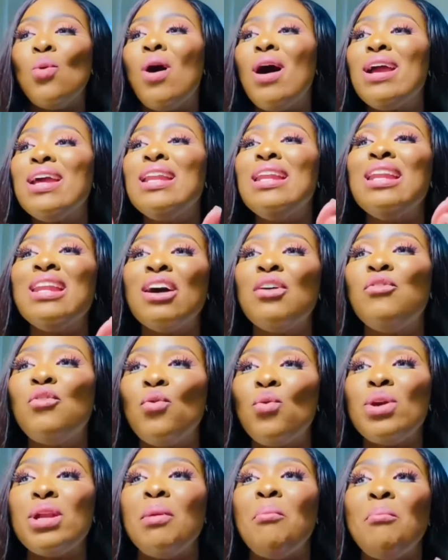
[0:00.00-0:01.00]
you are in
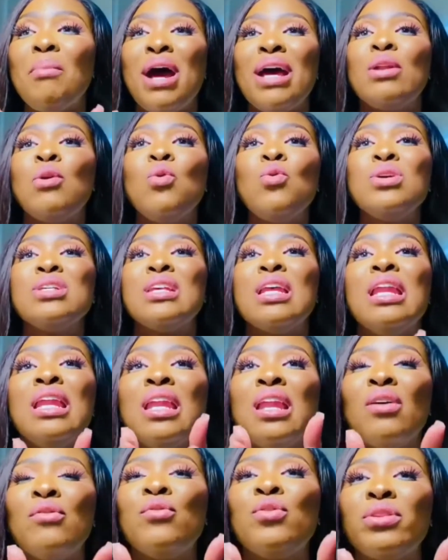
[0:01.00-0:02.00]
love with a man who is
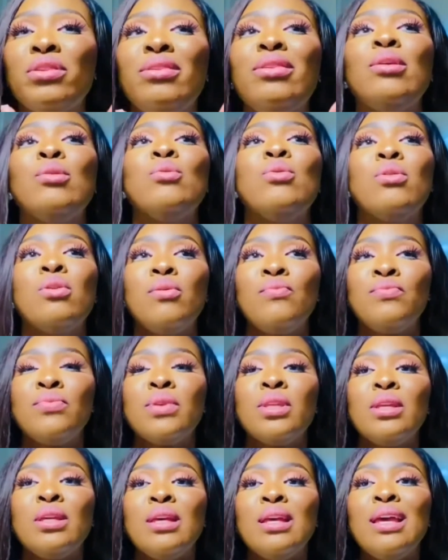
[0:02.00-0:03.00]
in love with you.
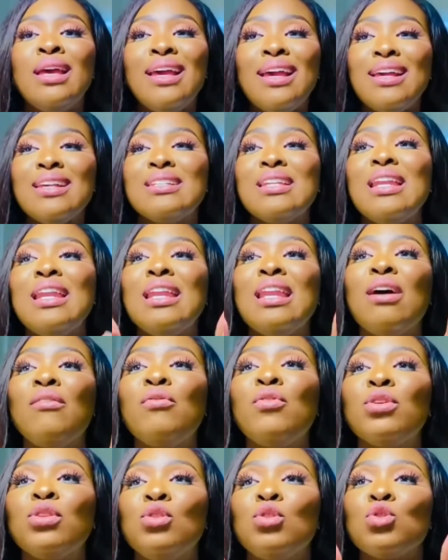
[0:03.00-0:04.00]
He's
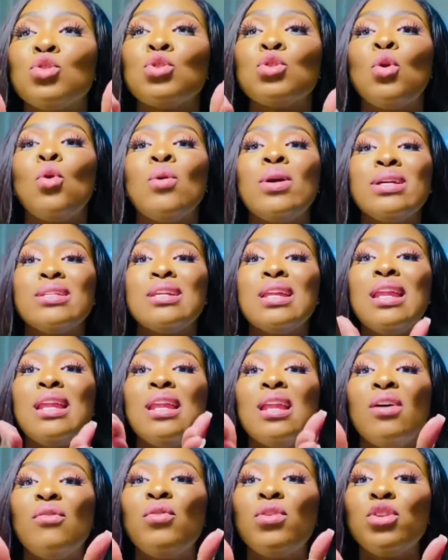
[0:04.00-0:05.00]
in love with your soul,
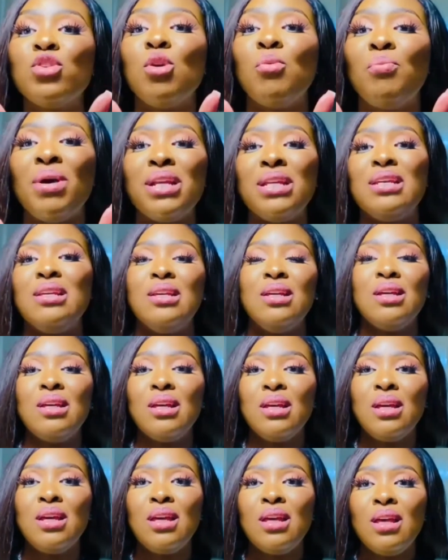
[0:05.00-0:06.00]
he's in love with your body.
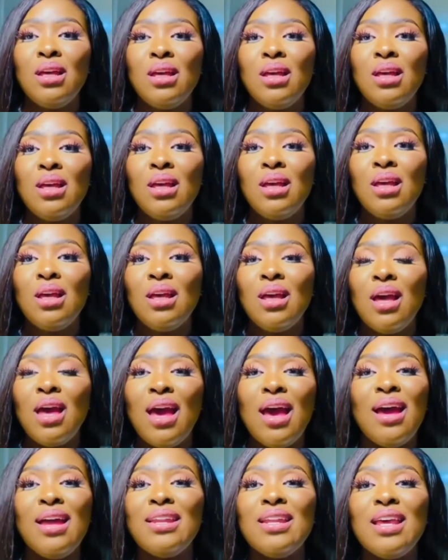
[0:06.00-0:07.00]

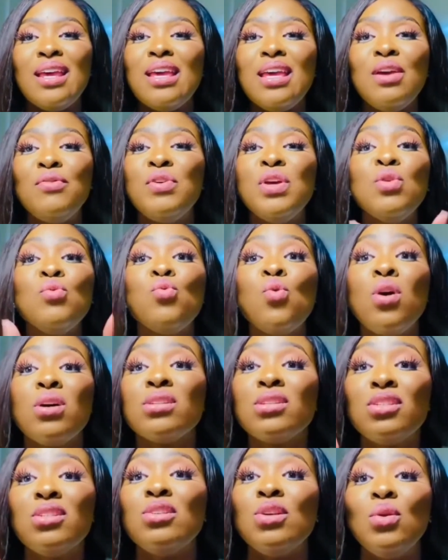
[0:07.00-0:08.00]
And if he
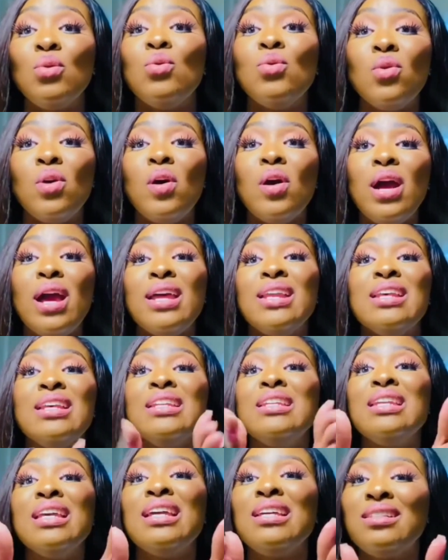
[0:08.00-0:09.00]
wants you
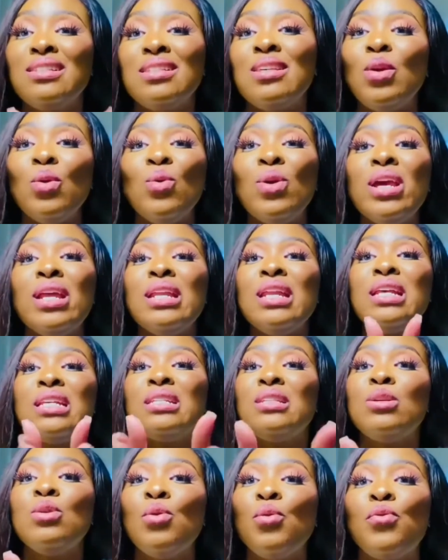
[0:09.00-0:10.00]
and he needs
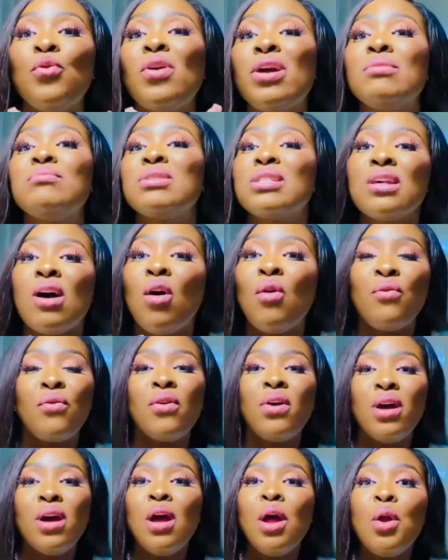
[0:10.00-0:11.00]
you for
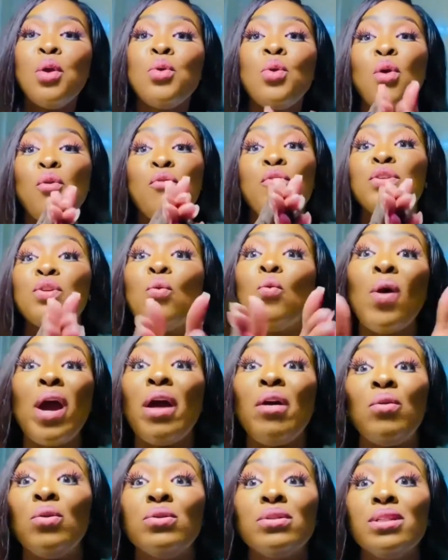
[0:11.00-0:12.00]
himself, not for
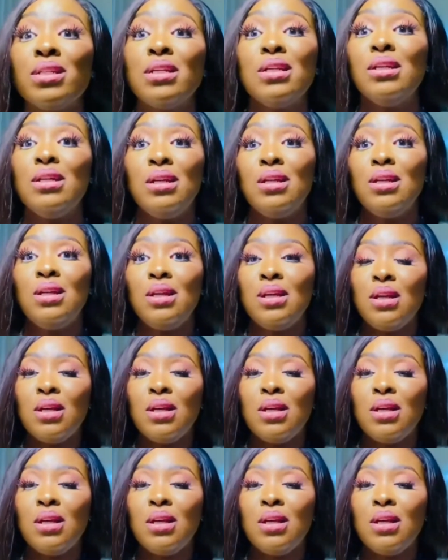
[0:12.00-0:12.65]
the world.